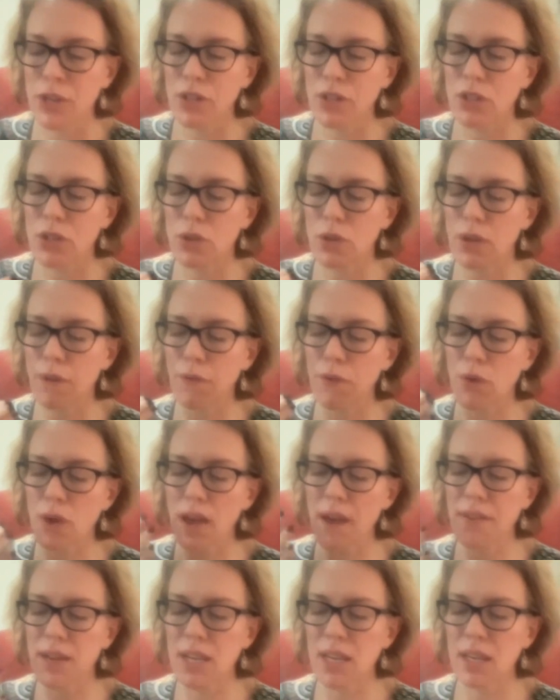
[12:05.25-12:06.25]
So if you
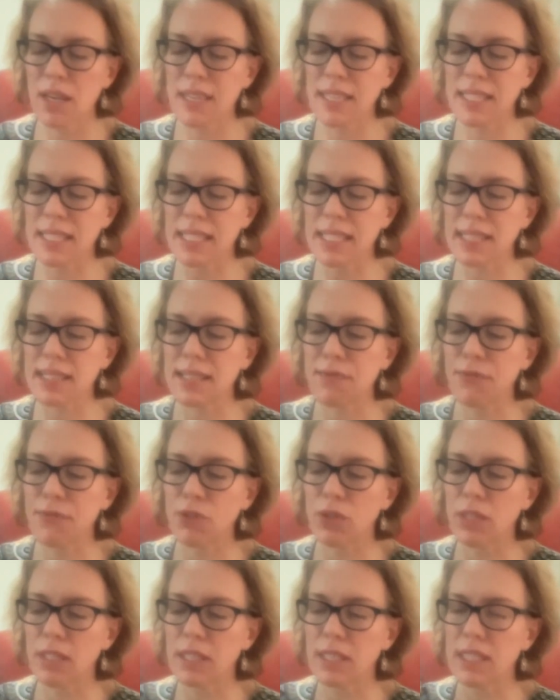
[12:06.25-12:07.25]
have any ideas, if
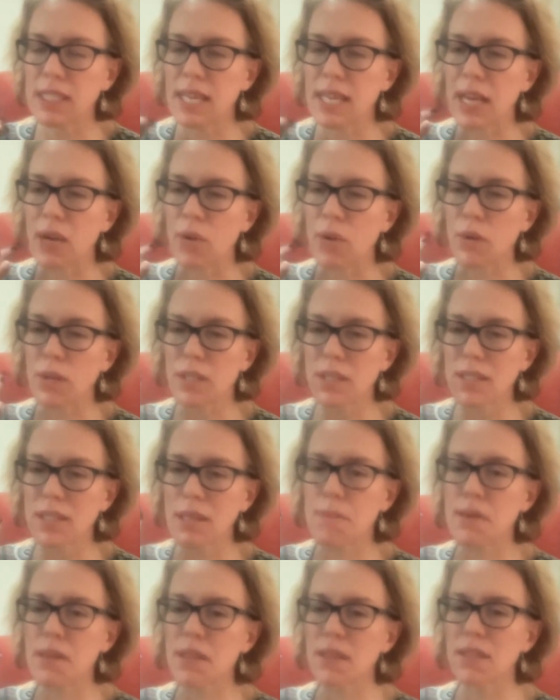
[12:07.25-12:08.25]
you're listening, what are
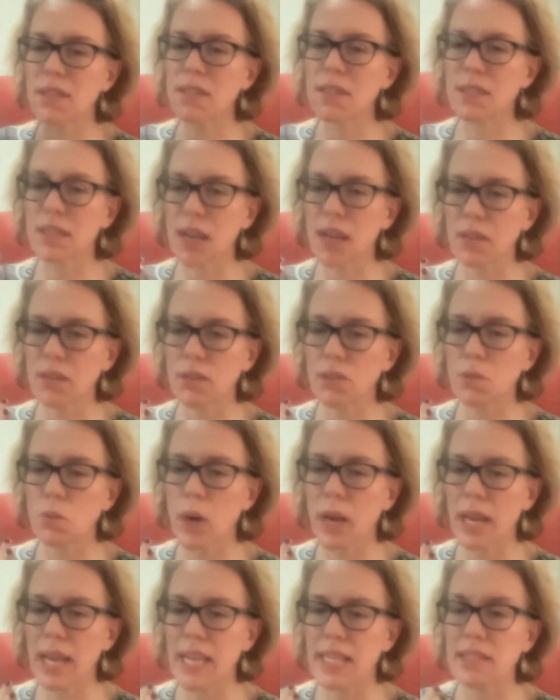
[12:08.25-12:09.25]
some of the subtle
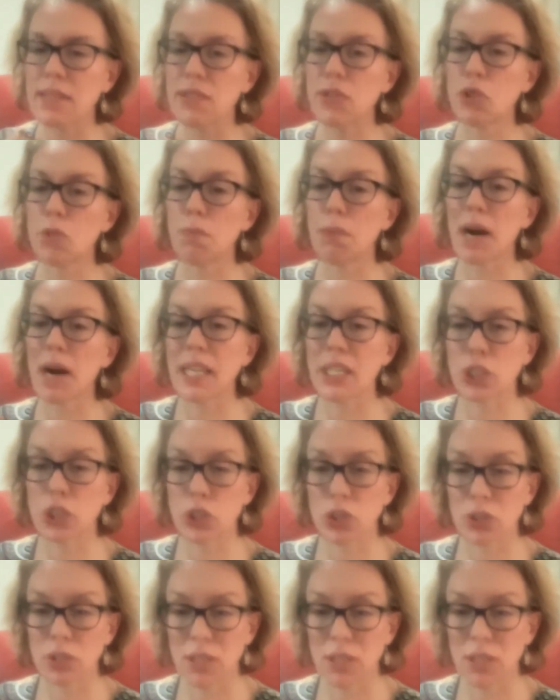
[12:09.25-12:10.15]
ways you punish